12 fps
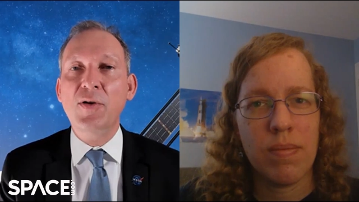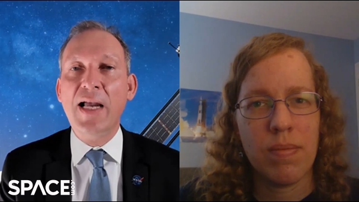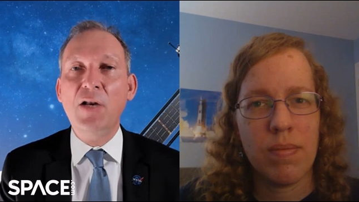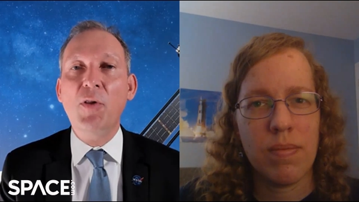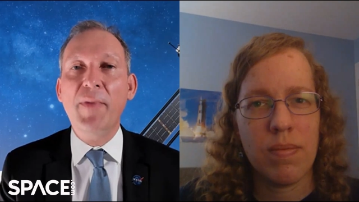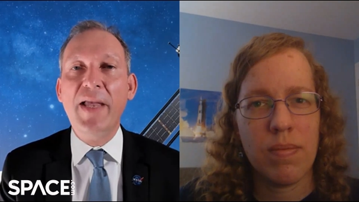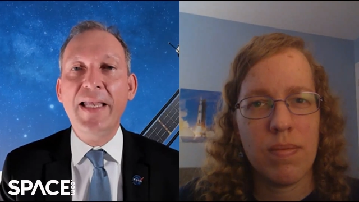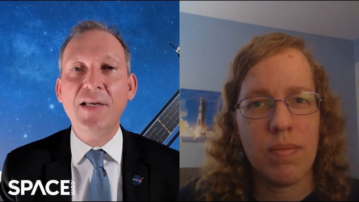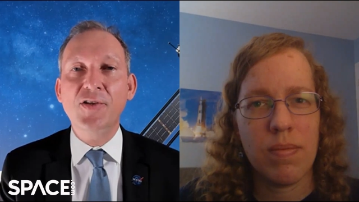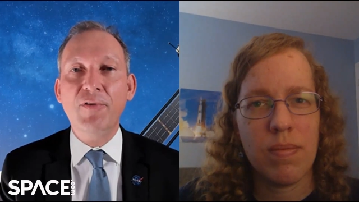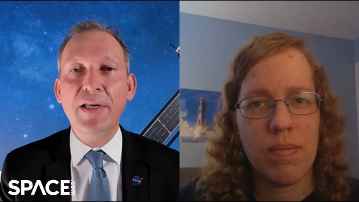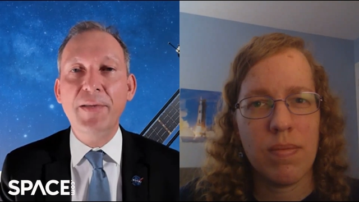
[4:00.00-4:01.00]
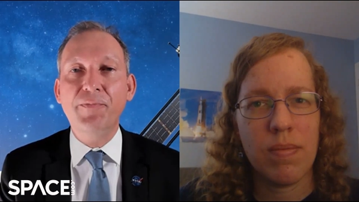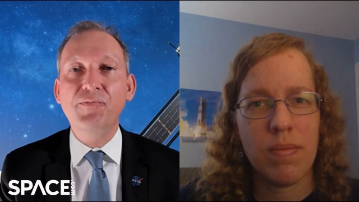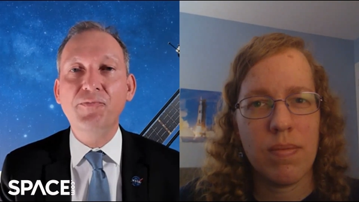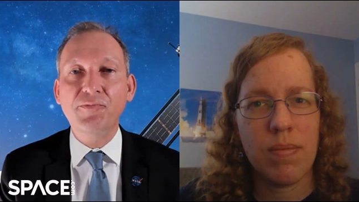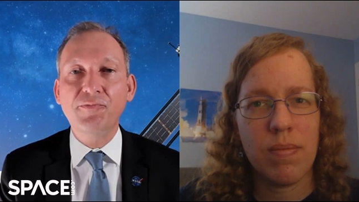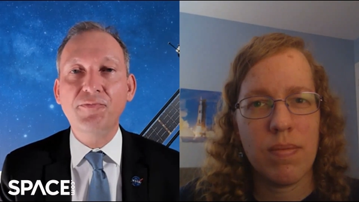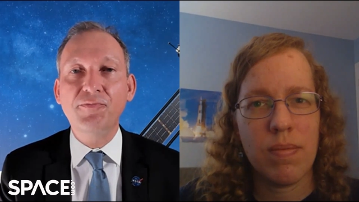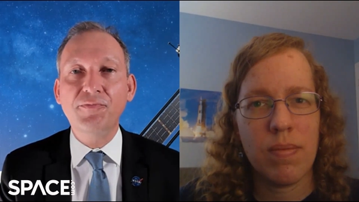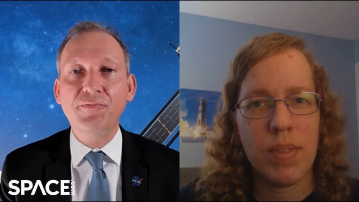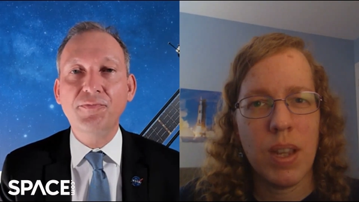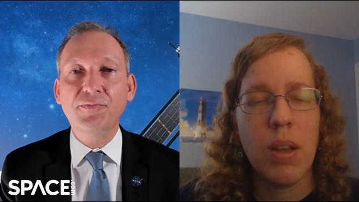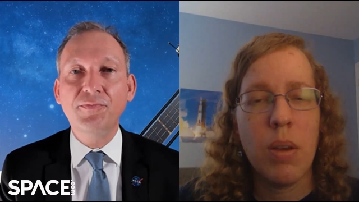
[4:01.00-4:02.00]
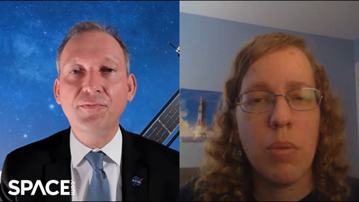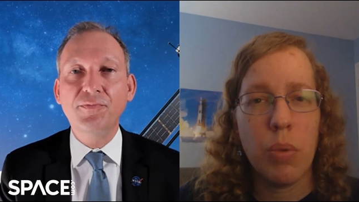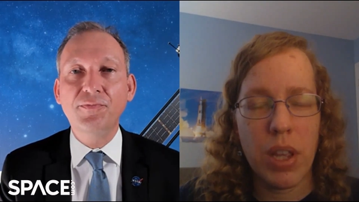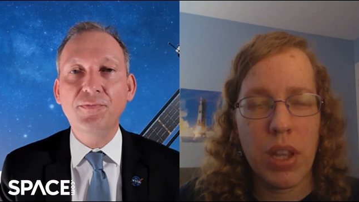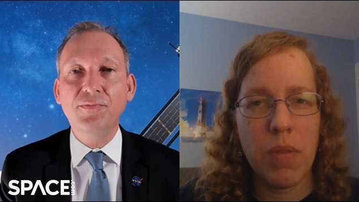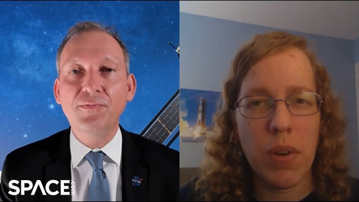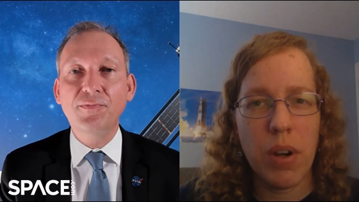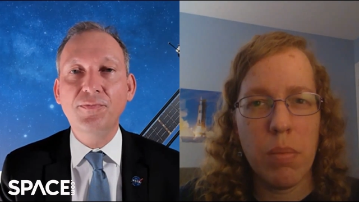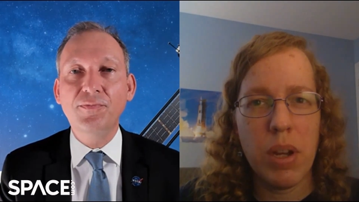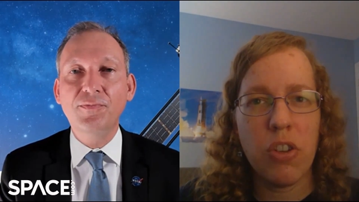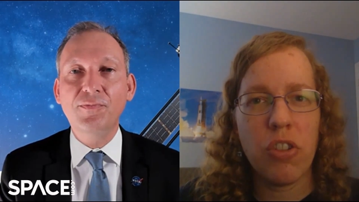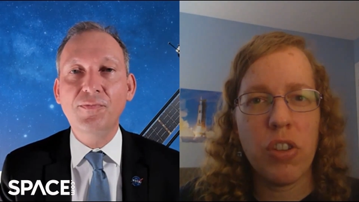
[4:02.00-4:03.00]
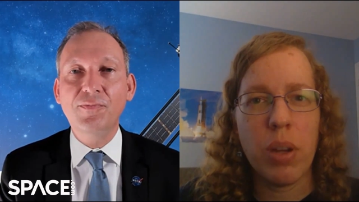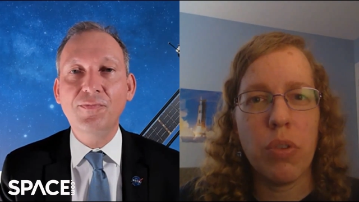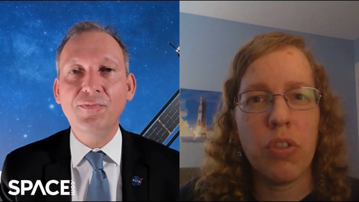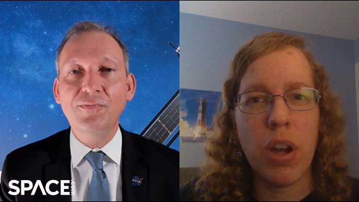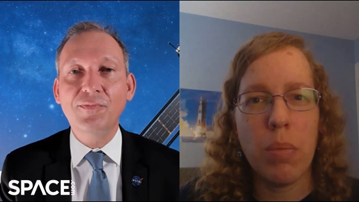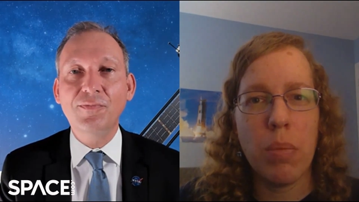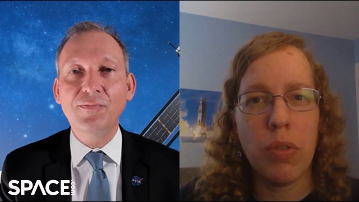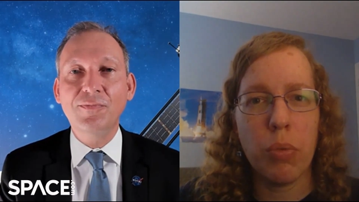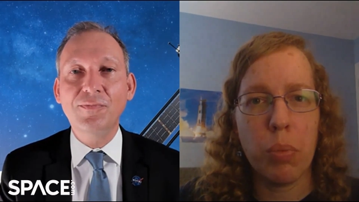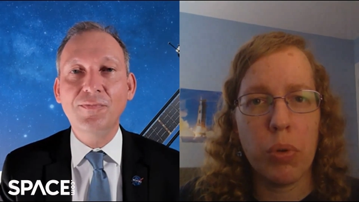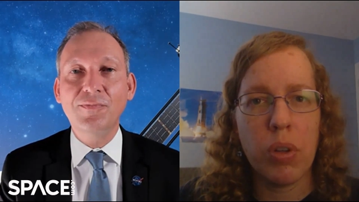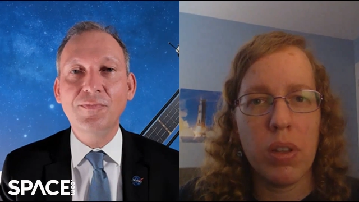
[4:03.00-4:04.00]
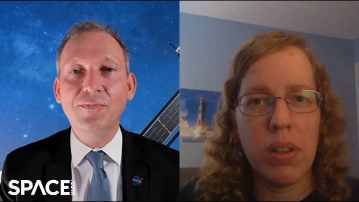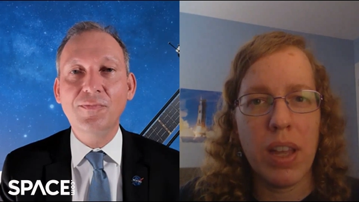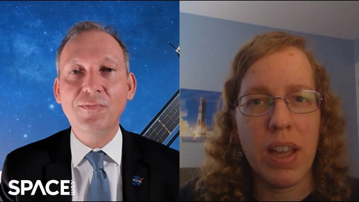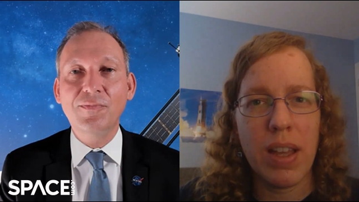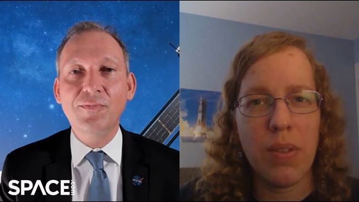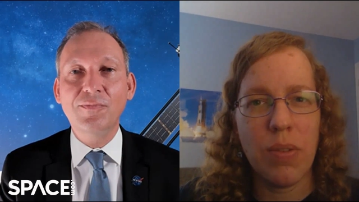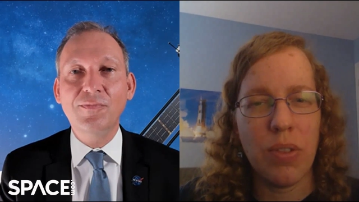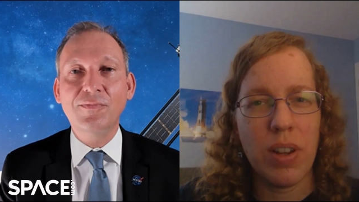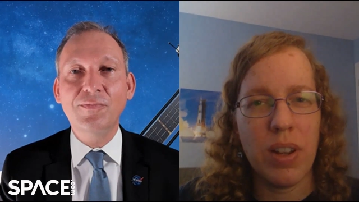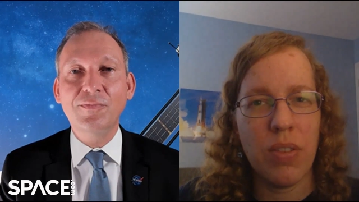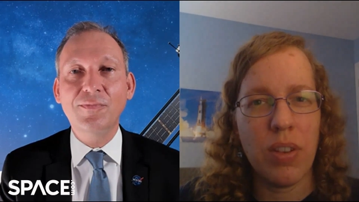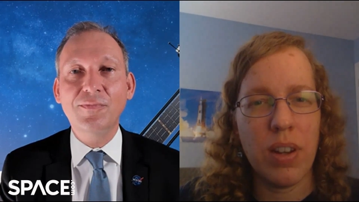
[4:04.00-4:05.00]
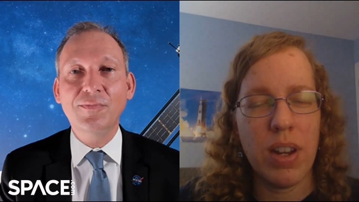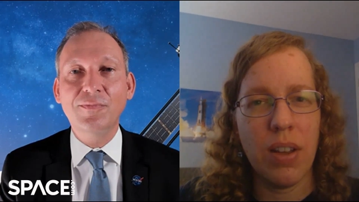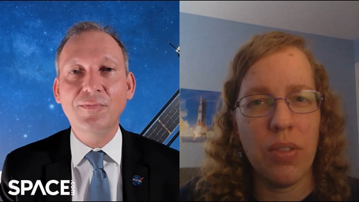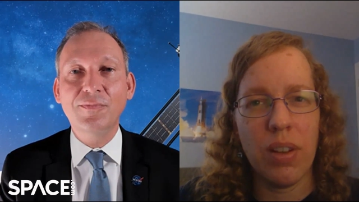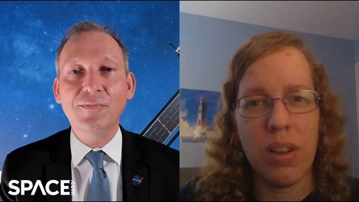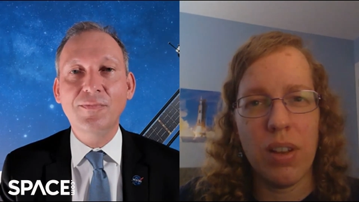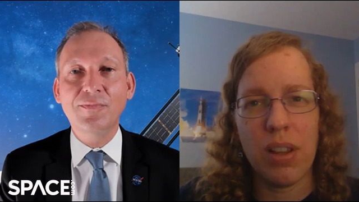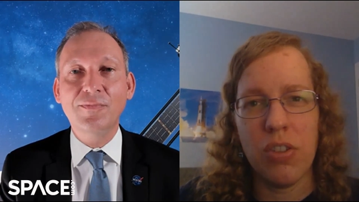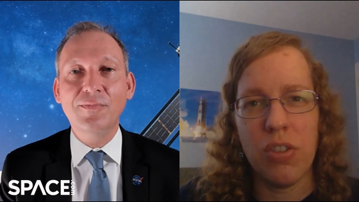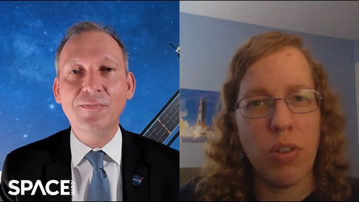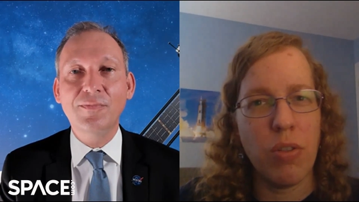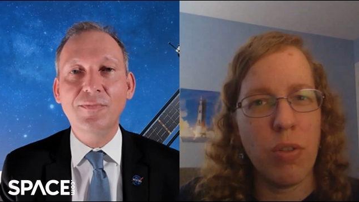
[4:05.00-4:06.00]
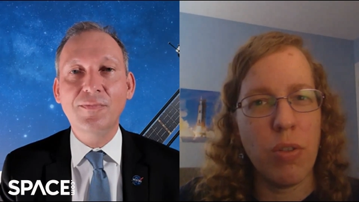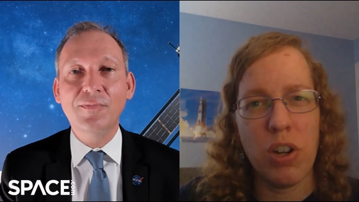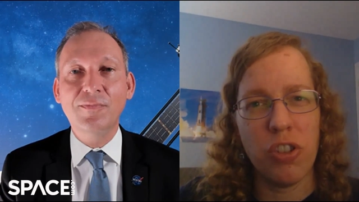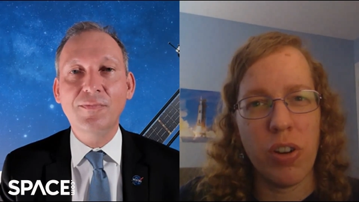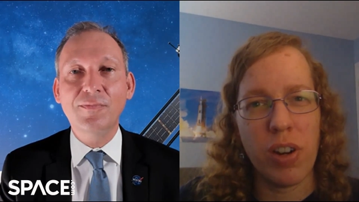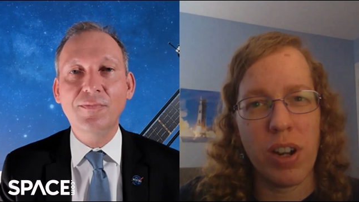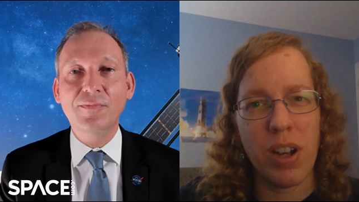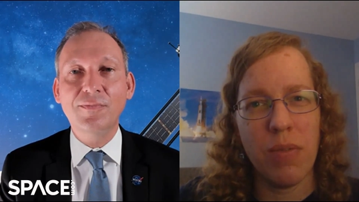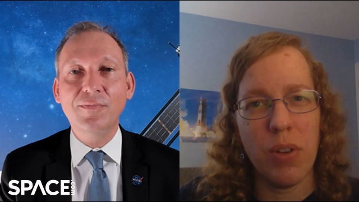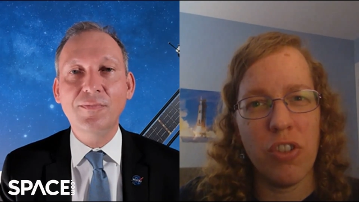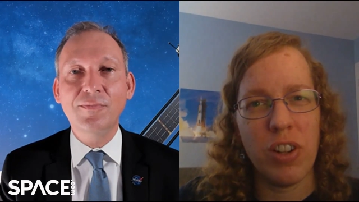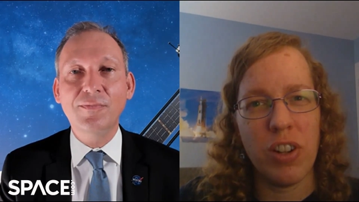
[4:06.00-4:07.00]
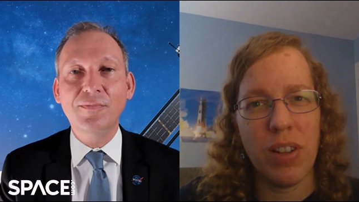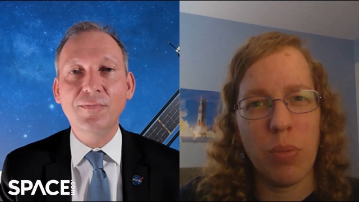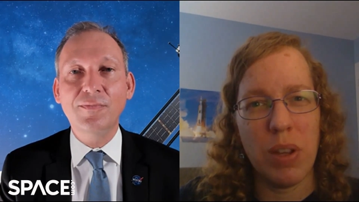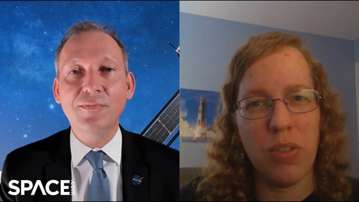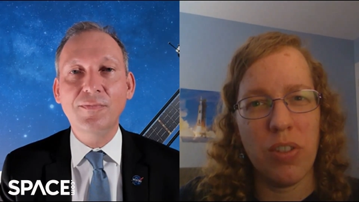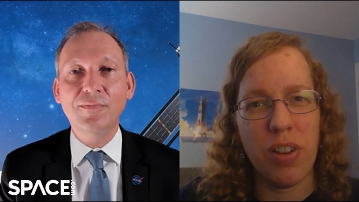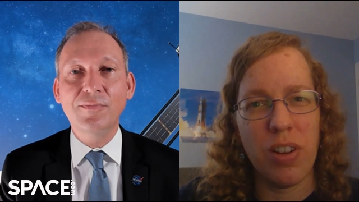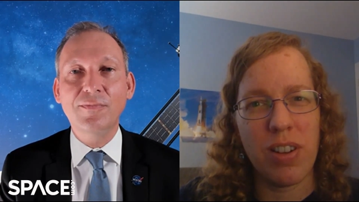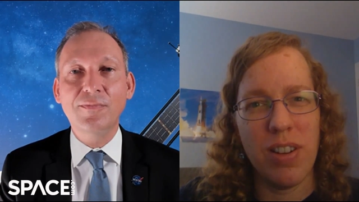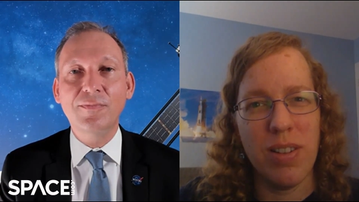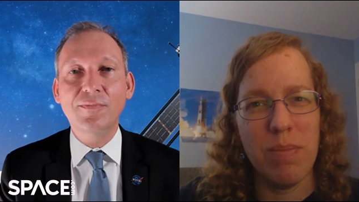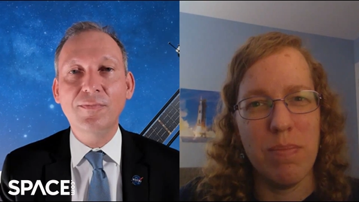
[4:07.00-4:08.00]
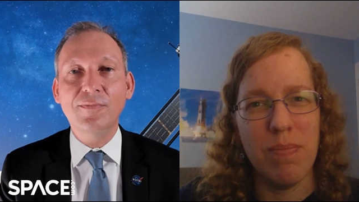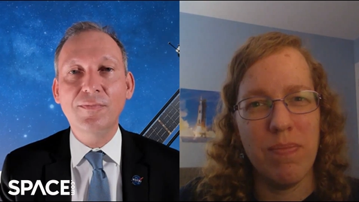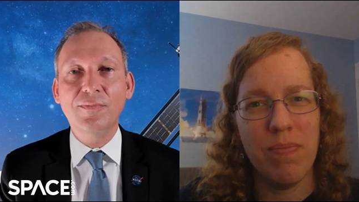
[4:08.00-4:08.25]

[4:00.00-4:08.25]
Speaker 1: tonight will make history.
Speaker 2: Well, thank you very much. That was Thomas Zurbuchen, the head of science at NASA, and continue to watch our coverage at space.com.